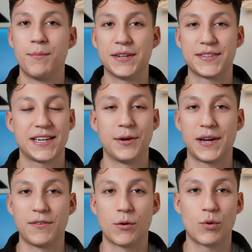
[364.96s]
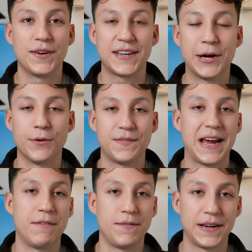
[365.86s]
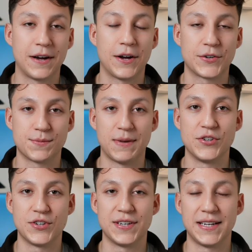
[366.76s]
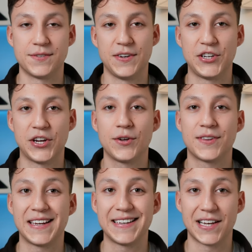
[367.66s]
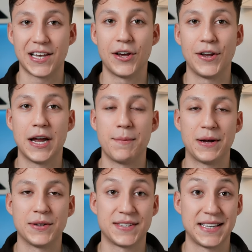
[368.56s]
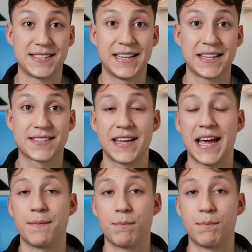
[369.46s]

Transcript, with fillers: but it'll give you a rundown of everything I just mentioned in this video that you need to learn about statistics and